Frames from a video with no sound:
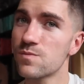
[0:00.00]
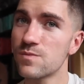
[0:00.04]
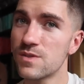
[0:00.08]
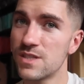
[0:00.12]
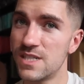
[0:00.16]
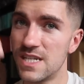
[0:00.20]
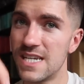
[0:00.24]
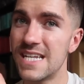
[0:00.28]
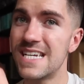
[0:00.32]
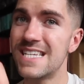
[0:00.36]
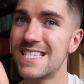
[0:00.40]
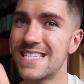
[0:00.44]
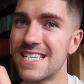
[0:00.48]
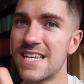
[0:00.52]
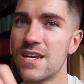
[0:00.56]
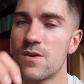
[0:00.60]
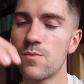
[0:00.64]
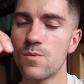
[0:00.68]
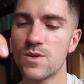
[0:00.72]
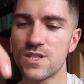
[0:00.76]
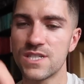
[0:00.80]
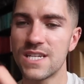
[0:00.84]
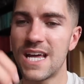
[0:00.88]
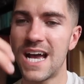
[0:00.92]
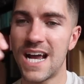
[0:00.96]
today's dinner
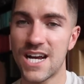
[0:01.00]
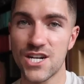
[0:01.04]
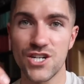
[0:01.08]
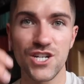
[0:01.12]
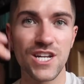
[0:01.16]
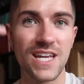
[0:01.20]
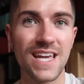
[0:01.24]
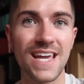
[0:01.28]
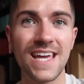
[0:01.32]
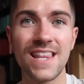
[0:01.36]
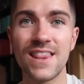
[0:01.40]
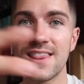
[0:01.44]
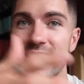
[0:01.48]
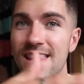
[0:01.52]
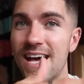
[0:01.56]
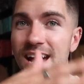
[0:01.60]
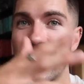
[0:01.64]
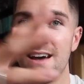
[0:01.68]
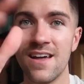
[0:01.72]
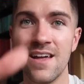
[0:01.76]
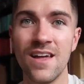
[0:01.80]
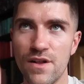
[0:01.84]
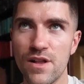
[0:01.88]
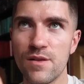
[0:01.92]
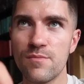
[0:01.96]
wasn't actually in
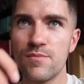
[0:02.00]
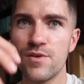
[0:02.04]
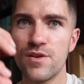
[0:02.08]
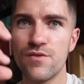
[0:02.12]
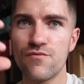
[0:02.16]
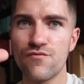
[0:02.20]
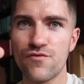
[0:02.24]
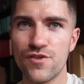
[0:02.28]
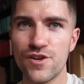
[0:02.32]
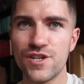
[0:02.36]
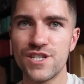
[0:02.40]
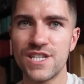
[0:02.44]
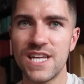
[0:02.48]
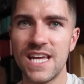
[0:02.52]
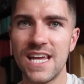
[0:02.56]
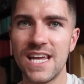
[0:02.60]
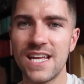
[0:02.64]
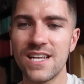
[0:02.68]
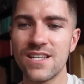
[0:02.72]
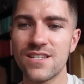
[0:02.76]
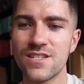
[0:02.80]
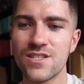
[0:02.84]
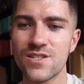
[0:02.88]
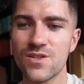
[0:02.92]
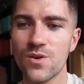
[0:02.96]
that filming
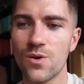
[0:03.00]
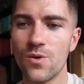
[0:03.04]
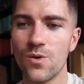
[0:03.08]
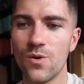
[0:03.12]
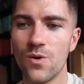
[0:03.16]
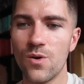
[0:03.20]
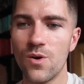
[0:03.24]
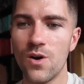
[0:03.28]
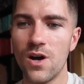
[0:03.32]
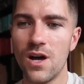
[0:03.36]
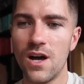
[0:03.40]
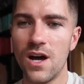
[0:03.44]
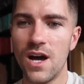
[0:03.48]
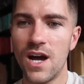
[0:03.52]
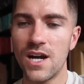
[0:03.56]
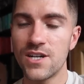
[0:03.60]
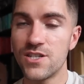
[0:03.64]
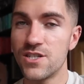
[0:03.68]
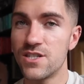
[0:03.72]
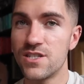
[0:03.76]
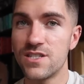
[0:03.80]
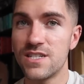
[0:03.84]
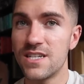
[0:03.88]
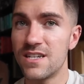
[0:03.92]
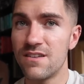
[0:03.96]
routine, so I
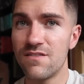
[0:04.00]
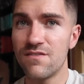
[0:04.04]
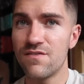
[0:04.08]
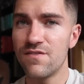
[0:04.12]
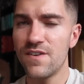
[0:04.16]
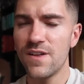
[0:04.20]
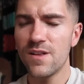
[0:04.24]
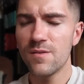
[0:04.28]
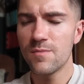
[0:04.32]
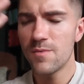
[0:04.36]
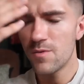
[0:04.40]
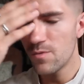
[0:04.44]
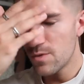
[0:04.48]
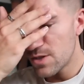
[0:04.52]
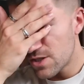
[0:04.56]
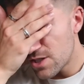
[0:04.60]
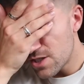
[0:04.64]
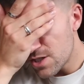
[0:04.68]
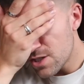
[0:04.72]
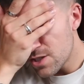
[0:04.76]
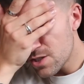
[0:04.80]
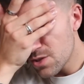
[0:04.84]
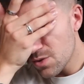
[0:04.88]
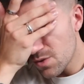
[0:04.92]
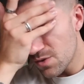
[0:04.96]
just didn't film it, which
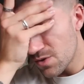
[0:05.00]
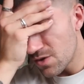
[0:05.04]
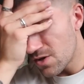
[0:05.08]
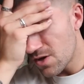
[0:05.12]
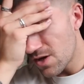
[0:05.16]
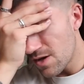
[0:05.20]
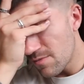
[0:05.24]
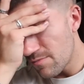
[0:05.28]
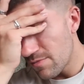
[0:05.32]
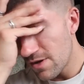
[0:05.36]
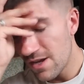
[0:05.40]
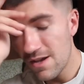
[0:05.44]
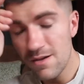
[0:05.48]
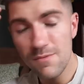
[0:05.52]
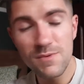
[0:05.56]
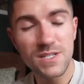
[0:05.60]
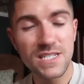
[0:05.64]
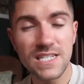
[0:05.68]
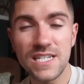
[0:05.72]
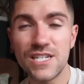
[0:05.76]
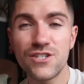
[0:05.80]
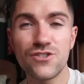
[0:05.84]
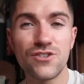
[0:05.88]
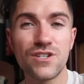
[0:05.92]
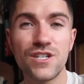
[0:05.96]
is so annoying, but it was
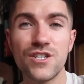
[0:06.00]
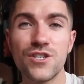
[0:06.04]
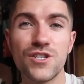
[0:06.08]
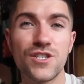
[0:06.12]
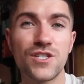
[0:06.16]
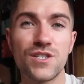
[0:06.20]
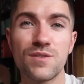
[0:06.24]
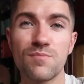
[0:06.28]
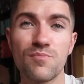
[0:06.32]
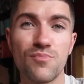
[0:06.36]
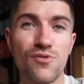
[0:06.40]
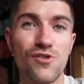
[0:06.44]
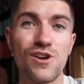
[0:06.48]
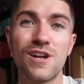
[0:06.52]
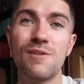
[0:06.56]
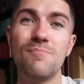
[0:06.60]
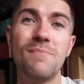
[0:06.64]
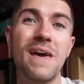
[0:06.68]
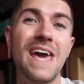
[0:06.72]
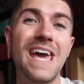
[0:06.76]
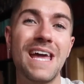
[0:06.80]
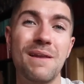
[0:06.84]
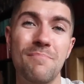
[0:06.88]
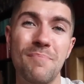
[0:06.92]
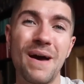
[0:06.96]
literally just
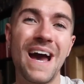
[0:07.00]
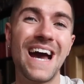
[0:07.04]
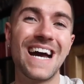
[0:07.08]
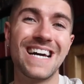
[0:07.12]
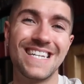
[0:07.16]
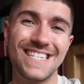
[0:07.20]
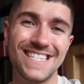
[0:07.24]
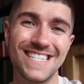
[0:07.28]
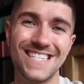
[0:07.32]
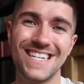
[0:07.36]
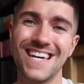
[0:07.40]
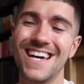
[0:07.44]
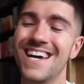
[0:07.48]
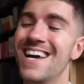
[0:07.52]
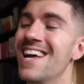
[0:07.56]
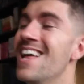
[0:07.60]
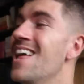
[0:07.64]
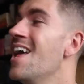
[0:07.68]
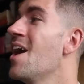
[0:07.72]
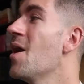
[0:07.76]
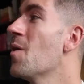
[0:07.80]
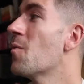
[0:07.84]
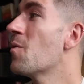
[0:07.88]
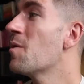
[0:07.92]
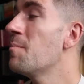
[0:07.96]
pre-made pasta.
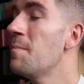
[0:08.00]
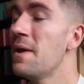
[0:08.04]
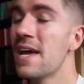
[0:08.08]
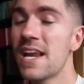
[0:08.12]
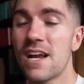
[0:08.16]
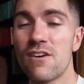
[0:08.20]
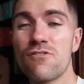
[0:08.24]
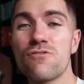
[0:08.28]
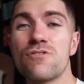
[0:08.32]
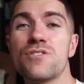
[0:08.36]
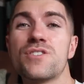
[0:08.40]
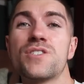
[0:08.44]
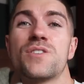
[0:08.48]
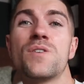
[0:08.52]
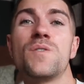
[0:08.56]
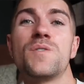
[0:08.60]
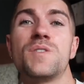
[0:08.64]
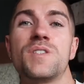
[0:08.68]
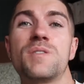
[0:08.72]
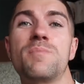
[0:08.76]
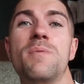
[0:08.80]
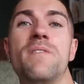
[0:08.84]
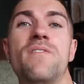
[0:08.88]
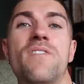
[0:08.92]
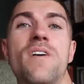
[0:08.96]
We made our own
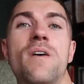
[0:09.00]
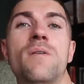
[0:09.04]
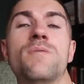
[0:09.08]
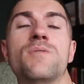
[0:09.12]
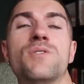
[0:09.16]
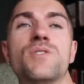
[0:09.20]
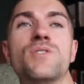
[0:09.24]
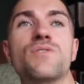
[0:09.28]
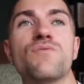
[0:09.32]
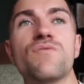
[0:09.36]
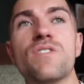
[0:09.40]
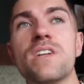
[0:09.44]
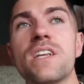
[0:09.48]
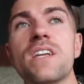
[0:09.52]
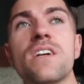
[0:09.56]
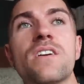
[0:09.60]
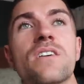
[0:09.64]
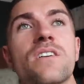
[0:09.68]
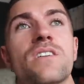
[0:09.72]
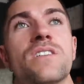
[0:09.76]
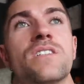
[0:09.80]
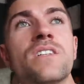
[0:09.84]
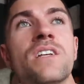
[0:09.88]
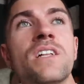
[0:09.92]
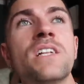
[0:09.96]
sauce, to be fair, which is really
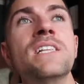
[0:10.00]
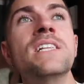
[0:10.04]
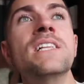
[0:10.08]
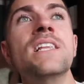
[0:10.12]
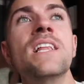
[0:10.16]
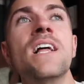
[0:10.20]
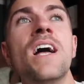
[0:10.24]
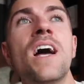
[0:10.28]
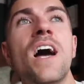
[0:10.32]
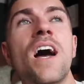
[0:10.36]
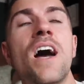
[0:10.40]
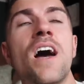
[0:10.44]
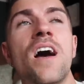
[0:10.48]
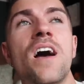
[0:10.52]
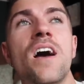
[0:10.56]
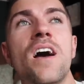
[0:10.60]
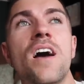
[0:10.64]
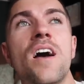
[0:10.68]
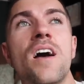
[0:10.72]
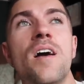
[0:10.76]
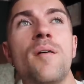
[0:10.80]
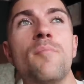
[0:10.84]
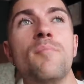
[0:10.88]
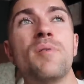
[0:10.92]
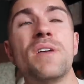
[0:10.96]
good.
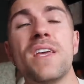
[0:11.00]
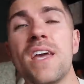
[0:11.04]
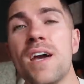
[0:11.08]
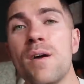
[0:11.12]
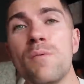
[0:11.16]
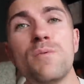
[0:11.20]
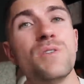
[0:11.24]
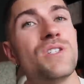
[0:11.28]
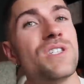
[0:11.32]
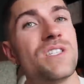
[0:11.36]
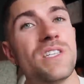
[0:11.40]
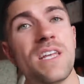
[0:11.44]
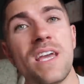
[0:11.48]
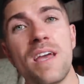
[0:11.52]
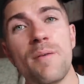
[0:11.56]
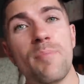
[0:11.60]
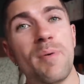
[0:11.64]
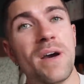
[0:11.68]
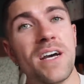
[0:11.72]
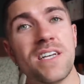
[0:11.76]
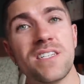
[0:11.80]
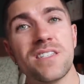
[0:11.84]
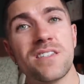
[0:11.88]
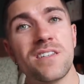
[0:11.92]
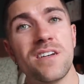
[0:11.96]
But yeah, we just ate
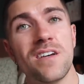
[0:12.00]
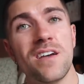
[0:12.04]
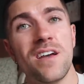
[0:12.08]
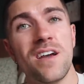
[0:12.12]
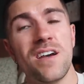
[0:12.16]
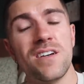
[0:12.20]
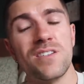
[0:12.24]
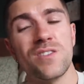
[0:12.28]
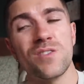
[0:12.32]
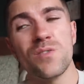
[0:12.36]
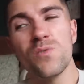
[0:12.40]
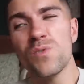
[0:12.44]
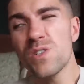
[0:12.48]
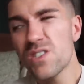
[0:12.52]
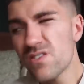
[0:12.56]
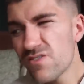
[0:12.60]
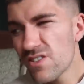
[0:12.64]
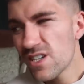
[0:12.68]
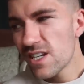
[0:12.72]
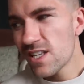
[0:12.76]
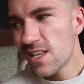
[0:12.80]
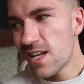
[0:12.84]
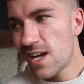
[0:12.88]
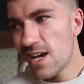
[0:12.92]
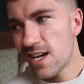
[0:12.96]
pasta, so it wasn't
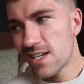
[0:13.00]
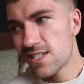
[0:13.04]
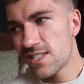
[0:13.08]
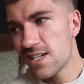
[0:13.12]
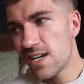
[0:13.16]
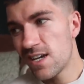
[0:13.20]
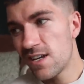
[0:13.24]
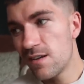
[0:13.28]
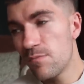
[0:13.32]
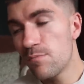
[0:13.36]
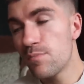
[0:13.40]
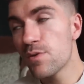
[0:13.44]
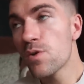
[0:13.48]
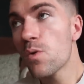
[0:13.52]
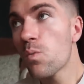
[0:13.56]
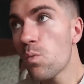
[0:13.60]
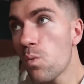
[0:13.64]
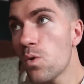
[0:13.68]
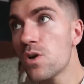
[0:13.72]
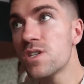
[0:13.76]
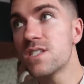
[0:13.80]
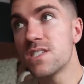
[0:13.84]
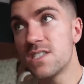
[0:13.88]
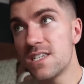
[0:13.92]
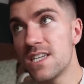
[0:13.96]
really that exciting, but it
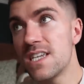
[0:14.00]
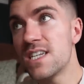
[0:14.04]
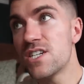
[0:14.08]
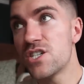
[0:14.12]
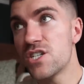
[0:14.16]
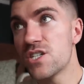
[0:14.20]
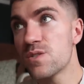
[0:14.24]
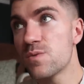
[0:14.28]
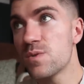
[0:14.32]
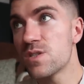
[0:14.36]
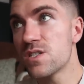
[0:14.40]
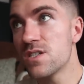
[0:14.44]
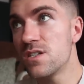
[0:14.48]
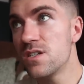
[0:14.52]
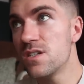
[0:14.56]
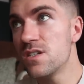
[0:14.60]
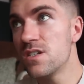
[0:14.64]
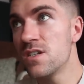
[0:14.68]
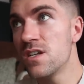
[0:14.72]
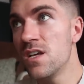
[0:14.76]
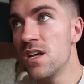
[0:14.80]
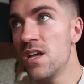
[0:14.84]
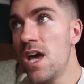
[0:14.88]
was delicious, wasn't it?